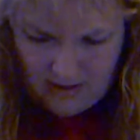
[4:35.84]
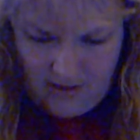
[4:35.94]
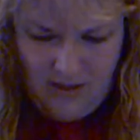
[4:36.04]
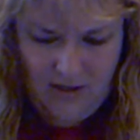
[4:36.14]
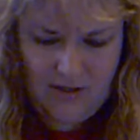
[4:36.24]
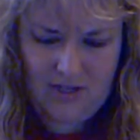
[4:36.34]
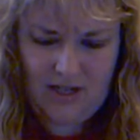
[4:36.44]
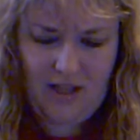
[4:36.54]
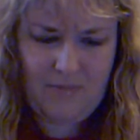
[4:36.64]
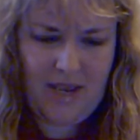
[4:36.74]
Oh, there's
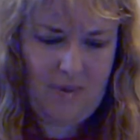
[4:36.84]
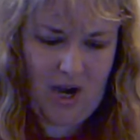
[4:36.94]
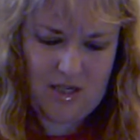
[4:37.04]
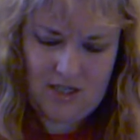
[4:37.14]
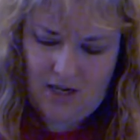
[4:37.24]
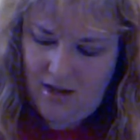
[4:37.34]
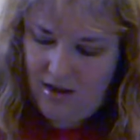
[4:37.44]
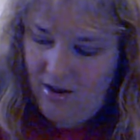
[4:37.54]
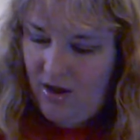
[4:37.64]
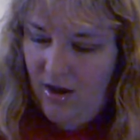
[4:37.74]
like a lot of paper.
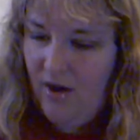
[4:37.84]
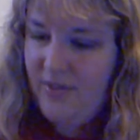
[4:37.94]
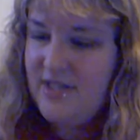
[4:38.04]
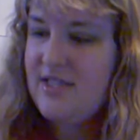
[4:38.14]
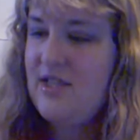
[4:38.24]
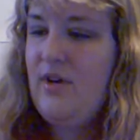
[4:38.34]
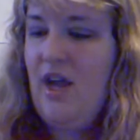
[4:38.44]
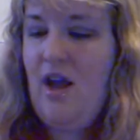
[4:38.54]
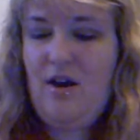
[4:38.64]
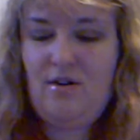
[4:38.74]
Oh, this is so
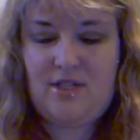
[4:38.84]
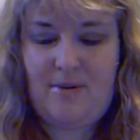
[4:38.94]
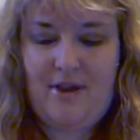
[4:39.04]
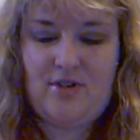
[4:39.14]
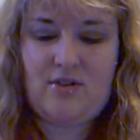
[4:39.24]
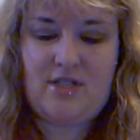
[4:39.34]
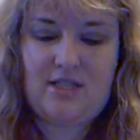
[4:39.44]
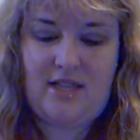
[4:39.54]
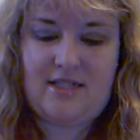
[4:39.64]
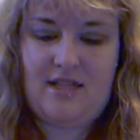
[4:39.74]
cute. I'm gonna have to use this
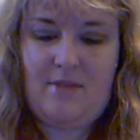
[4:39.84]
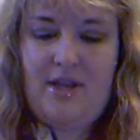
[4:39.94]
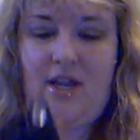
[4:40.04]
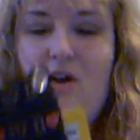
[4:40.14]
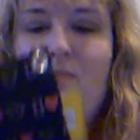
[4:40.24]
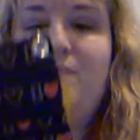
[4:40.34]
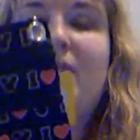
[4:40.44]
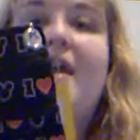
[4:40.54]
the next time I go.